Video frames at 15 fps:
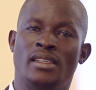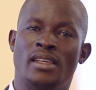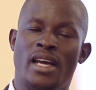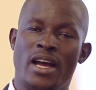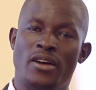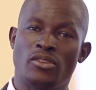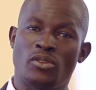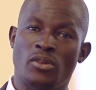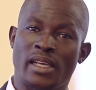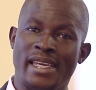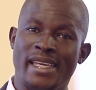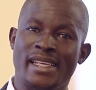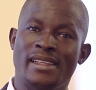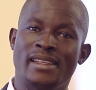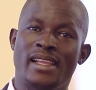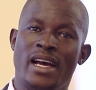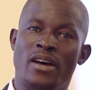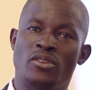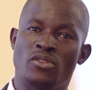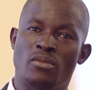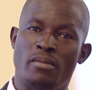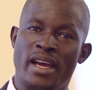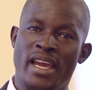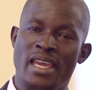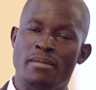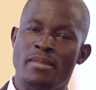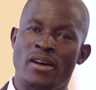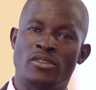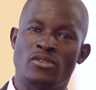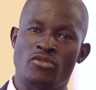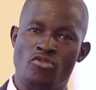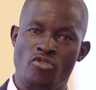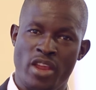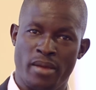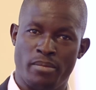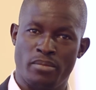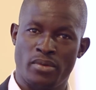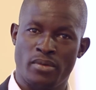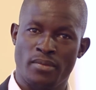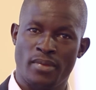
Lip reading: how to kill, how to maim, how to rape.